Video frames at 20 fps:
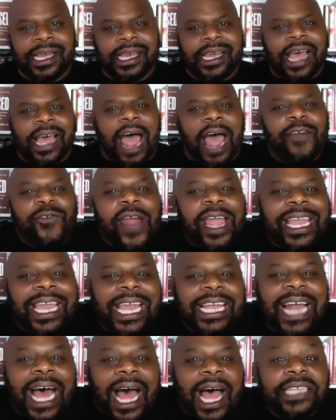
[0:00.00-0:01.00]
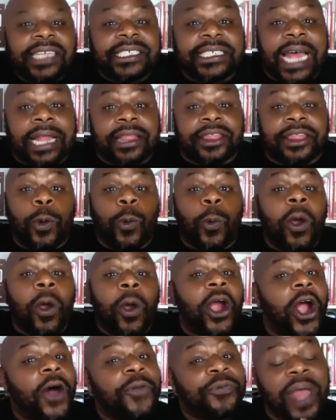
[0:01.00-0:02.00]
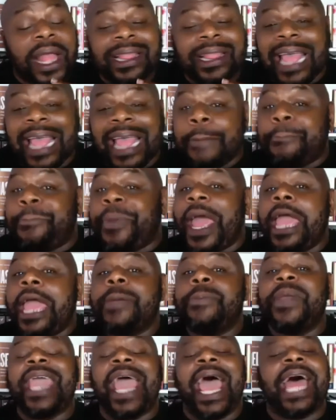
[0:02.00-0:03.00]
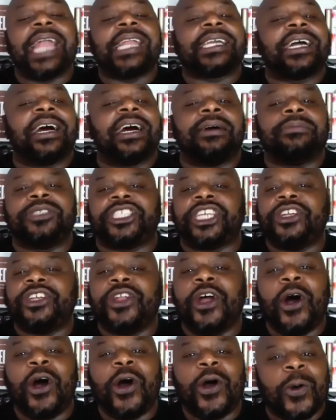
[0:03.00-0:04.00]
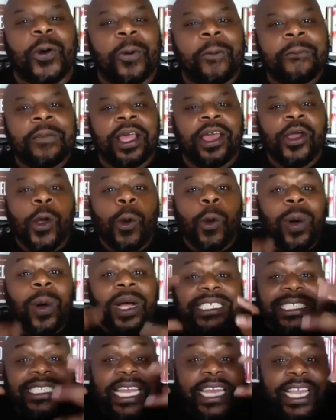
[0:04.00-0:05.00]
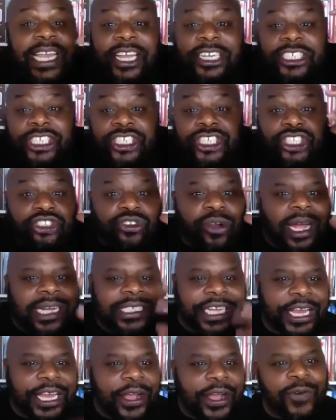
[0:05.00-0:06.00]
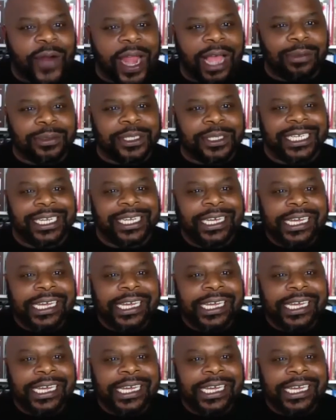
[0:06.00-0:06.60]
I recognized that the world that that baby had come to know was deconstructing around it.